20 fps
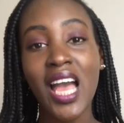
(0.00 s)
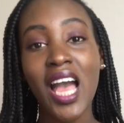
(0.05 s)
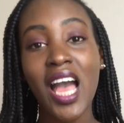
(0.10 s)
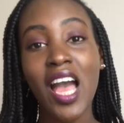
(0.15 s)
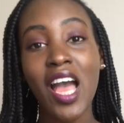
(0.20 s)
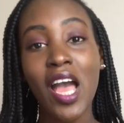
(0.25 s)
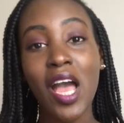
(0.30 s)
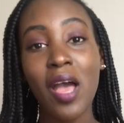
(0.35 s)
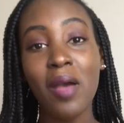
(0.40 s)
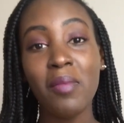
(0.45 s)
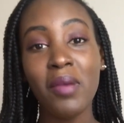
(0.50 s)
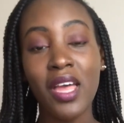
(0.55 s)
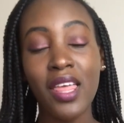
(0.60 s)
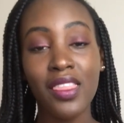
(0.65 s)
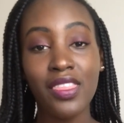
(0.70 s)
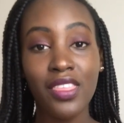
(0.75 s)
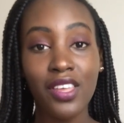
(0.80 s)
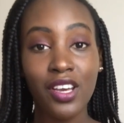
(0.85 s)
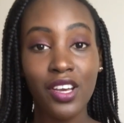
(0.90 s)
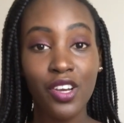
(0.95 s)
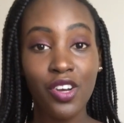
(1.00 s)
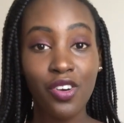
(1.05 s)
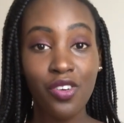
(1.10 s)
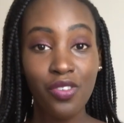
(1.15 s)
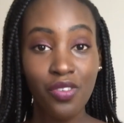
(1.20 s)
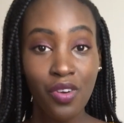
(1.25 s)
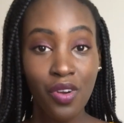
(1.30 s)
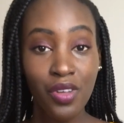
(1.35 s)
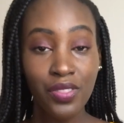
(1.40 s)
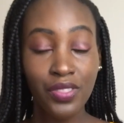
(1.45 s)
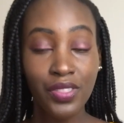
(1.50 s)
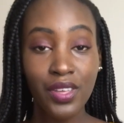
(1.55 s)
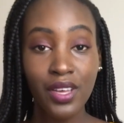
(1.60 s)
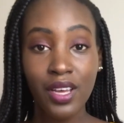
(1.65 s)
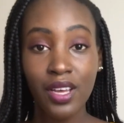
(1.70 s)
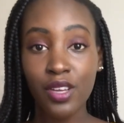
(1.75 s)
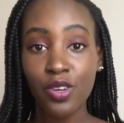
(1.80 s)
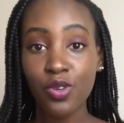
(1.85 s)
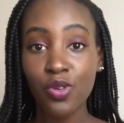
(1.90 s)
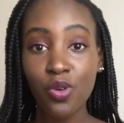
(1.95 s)

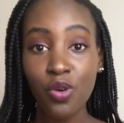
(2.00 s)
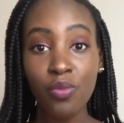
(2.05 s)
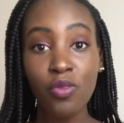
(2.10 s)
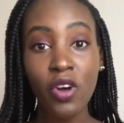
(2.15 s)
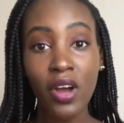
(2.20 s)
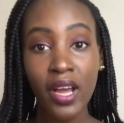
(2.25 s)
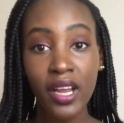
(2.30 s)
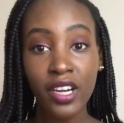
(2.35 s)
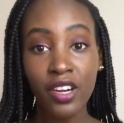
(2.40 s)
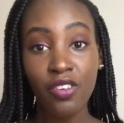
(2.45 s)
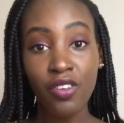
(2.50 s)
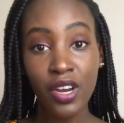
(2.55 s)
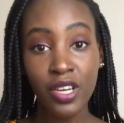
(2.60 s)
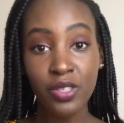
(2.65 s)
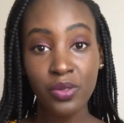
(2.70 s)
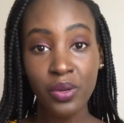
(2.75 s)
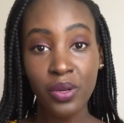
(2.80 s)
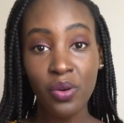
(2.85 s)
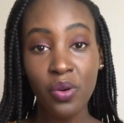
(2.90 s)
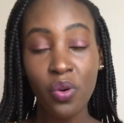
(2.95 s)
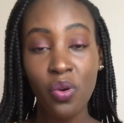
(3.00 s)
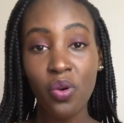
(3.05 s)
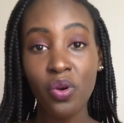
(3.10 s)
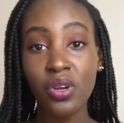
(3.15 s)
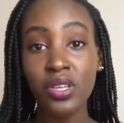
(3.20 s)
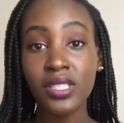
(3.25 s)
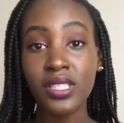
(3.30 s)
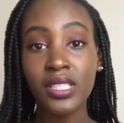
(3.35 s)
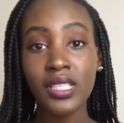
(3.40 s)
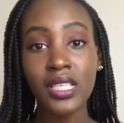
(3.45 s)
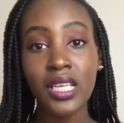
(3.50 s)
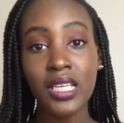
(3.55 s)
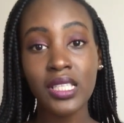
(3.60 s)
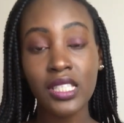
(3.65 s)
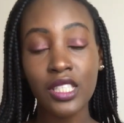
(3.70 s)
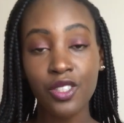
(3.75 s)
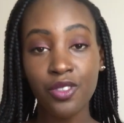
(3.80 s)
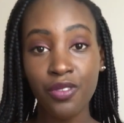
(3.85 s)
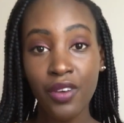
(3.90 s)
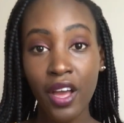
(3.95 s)
The normal undergraduate course, yes,
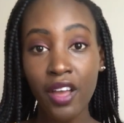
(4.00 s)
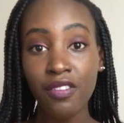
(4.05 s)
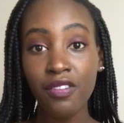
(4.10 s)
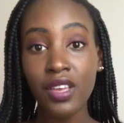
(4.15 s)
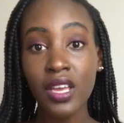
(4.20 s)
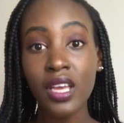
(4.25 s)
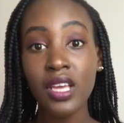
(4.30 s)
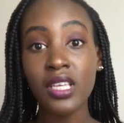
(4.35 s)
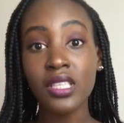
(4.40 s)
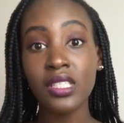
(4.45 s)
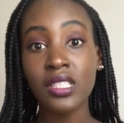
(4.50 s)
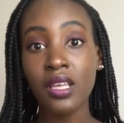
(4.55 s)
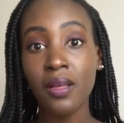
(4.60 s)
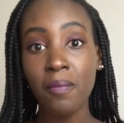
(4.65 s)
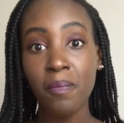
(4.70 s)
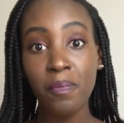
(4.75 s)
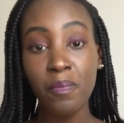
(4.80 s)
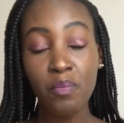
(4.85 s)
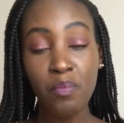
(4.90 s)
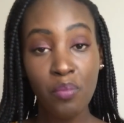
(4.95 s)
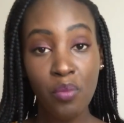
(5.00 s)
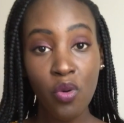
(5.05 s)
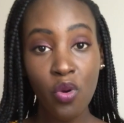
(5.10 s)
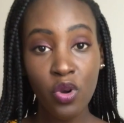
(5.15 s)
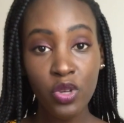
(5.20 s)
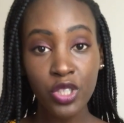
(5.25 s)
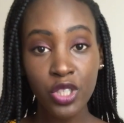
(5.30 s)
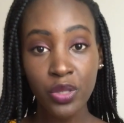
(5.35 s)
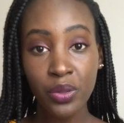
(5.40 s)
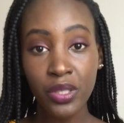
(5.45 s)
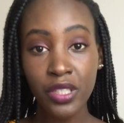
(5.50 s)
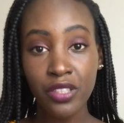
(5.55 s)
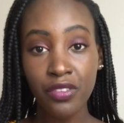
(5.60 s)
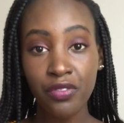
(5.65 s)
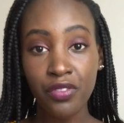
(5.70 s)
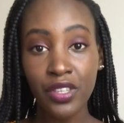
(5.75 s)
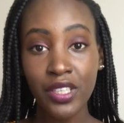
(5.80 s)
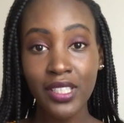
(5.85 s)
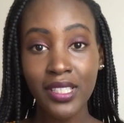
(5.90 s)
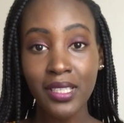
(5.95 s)
it's 5 years, more tuition
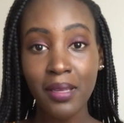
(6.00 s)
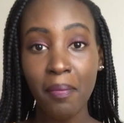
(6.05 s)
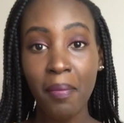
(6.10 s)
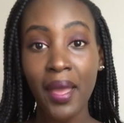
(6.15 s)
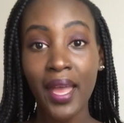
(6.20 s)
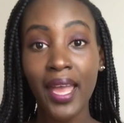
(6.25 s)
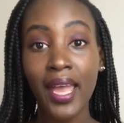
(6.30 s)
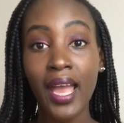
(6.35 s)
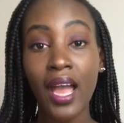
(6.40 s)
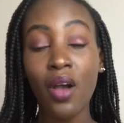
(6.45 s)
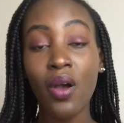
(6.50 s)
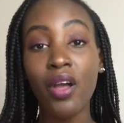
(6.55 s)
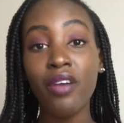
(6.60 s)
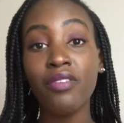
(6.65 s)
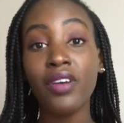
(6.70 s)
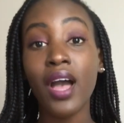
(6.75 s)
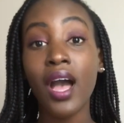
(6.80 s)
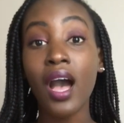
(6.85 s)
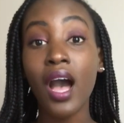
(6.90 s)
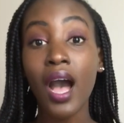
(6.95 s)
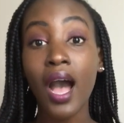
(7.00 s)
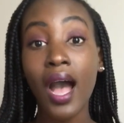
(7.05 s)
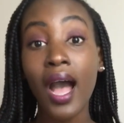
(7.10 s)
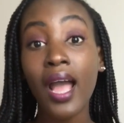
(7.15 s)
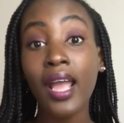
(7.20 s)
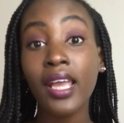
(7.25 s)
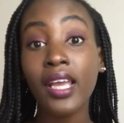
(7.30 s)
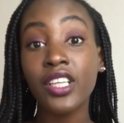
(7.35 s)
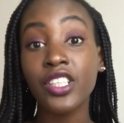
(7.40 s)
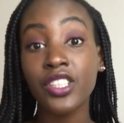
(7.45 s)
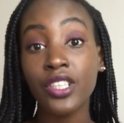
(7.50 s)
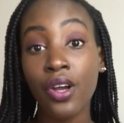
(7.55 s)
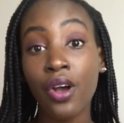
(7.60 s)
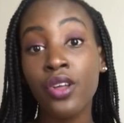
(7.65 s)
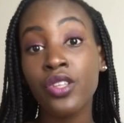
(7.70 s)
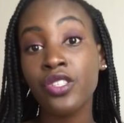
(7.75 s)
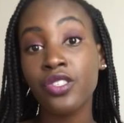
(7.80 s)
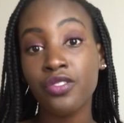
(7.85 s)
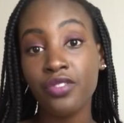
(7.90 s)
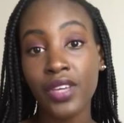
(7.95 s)
fees to pay, however a higher
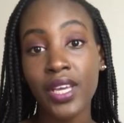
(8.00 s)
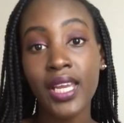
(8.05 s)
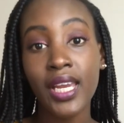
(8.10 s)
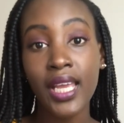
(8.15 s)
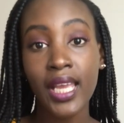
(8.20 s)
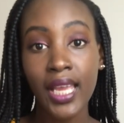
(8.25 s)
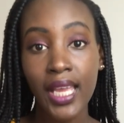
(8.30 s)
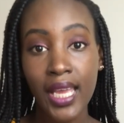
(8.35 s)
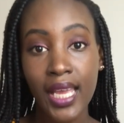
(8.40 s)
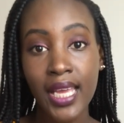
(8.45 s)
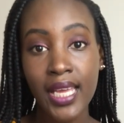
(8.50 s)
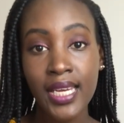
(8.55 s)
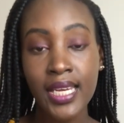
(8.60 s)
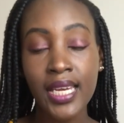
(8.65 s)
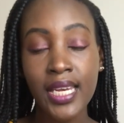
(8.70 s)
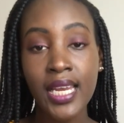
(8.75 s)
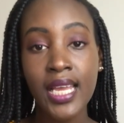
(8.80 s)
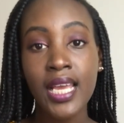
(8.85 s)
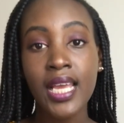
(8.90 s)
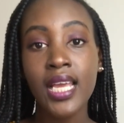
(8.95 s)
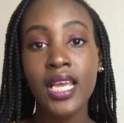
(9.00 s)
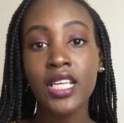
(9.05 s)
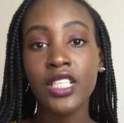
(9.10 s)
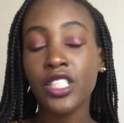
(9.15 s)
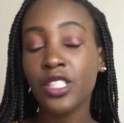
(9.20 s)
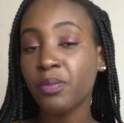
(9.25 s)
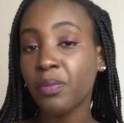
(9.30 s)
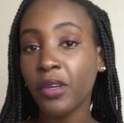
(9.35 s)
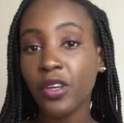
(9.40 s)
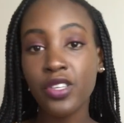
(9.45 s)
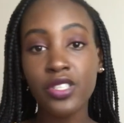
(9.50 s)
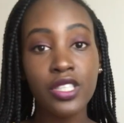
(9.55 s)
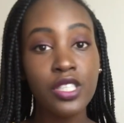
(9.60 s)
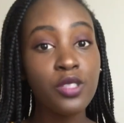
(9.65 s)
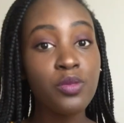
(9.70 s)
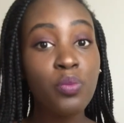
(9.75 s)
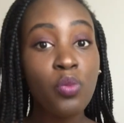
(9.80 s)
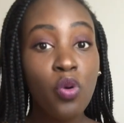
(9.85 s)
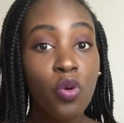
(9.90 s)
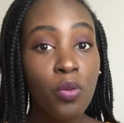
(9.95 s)
chance of getting in just because there's
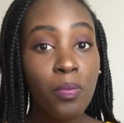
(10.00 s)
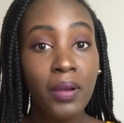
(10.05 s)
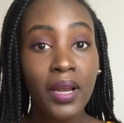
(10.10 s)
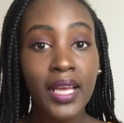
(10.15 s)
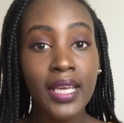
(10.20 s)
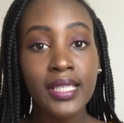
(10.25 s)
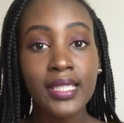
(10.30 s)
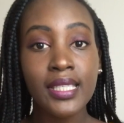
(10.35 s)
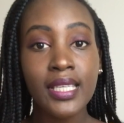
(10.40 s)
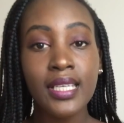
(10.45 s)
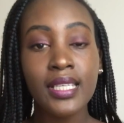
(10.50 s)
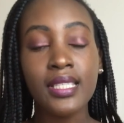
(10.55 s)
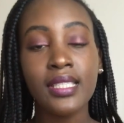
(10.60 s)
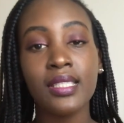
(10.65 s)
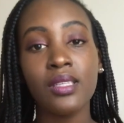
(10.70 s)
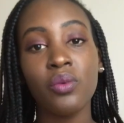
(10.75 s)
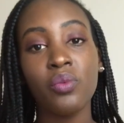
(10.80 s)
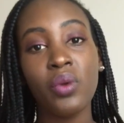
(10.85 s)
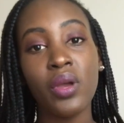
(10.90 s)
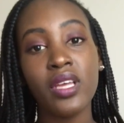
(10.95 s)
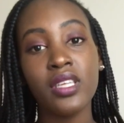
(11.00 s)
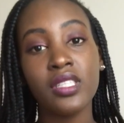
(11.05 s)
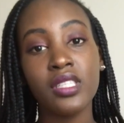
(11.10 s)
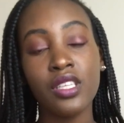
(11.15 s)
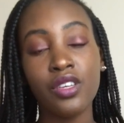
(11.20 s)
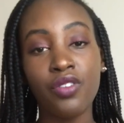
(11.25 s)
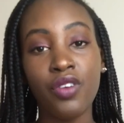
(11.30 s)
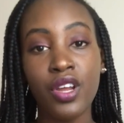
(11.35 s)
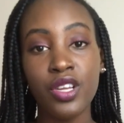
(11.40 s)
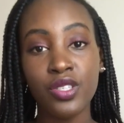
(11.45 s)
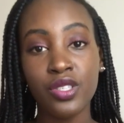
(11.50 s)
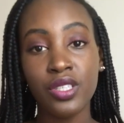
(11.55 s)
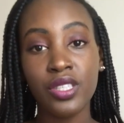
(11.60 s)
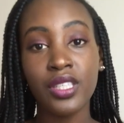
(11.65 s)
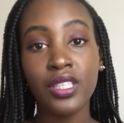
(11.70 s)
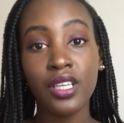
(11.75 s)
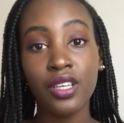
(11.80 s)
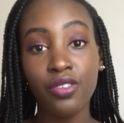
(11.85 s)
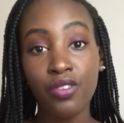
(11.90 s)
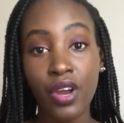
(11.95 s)
more places, whereas
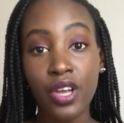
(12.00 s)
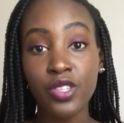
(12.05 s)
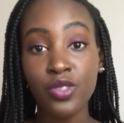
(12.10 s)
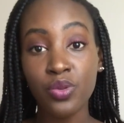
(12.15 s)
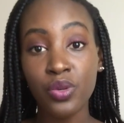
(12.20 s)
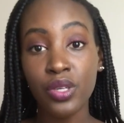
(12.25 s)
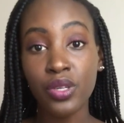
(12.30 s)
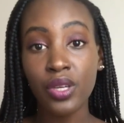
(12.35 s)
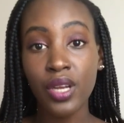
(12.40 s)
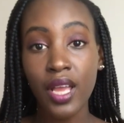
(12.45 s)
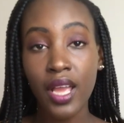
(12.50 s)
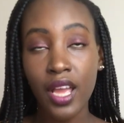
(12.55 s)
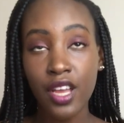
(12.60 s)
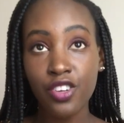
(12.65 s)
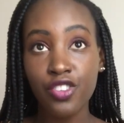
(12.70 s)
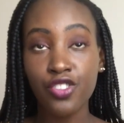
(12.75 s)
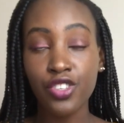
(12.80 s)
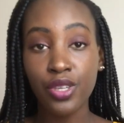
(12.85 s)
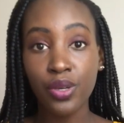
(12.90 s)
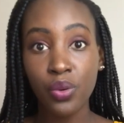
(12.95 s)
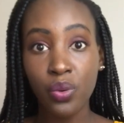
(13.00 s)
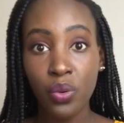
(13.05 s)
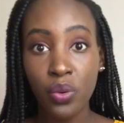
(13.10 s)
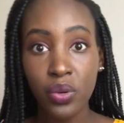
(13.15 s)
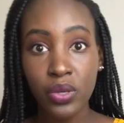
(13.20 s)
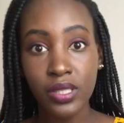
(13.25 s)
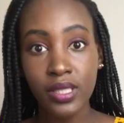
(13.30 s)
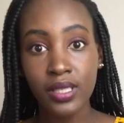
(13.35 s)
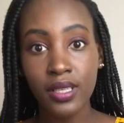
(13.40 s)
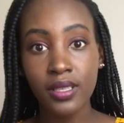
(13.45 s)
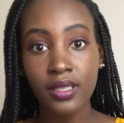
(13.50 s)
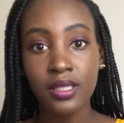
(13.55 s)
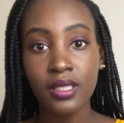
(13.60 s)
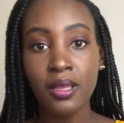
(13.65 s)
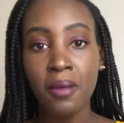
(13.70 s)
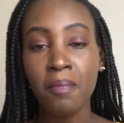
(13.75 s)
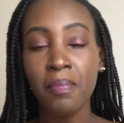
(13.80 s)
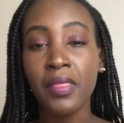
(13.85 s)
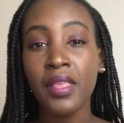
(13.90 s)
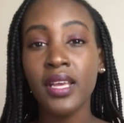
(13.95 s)
the graduate entry courses
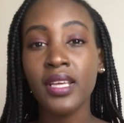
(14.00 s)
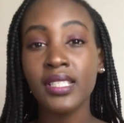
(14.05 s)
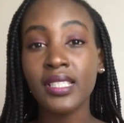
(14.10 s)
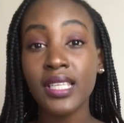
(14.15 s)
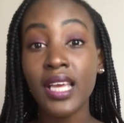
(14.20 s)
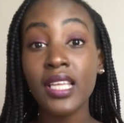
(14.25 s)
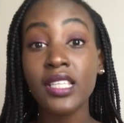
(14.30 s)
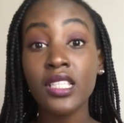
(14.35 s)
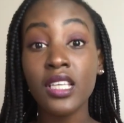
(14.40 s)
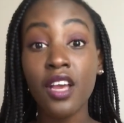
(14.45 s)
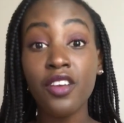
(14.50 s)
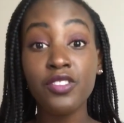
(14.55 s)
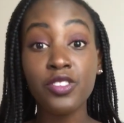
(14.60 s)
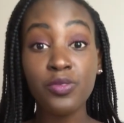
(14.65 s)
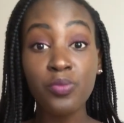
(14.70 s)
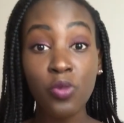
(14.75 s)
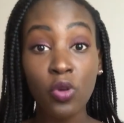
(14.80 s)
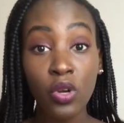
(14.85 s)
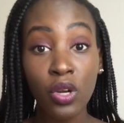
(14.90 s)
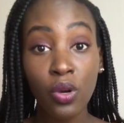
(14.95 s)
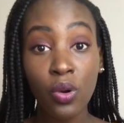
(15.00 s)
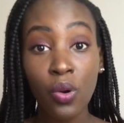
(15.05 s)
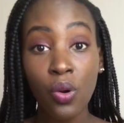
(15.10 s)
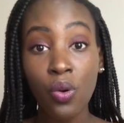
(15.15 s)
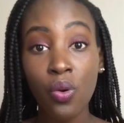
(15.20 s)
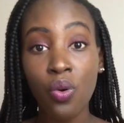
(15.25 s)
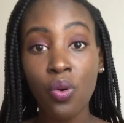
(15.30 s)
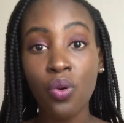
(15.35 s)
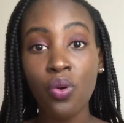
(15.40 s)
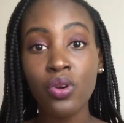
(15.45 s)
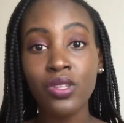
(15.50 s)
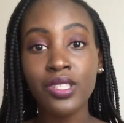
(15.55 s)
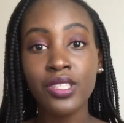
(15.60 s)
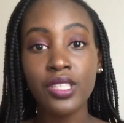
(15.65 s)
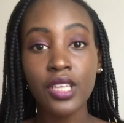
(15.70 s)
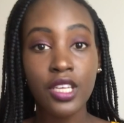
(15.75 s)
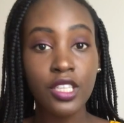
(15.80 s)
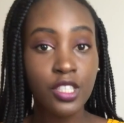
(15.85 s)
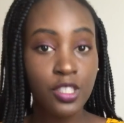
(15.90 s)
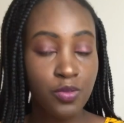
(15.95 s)
tend to have smaller cohorts
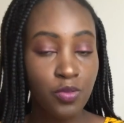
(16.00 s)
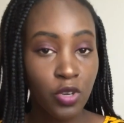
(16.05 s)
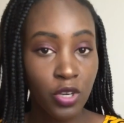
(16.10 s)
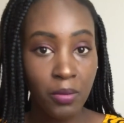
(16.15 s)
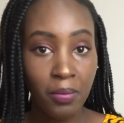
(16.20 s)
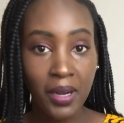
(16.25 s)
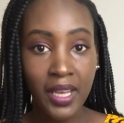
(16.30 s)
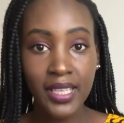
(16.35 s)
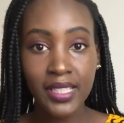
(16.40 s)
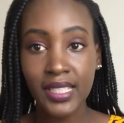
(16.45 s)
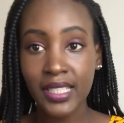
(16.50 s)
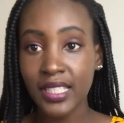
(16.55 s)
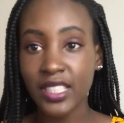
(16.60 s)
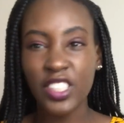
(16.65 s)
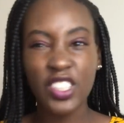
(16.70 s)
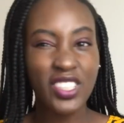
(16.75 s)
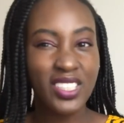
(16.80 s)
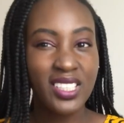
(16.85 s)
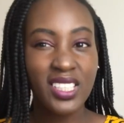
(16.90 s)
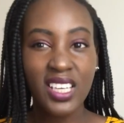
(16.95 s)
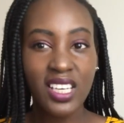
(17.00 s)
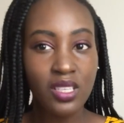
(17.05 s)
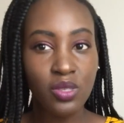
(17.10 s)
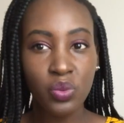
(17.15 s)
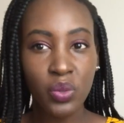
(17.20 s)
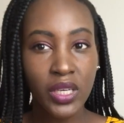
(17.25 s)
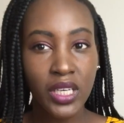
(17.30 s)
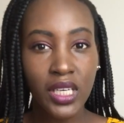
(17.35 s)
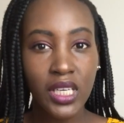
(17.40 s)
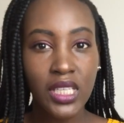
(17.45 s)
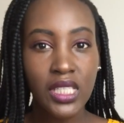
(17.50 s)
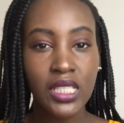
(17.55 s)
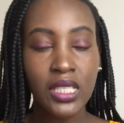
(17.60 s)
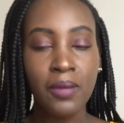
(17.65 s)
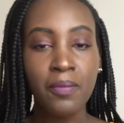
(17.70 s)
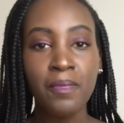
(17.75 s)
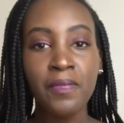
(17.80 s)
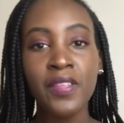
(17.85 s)
and smaller places. Just it is what it is.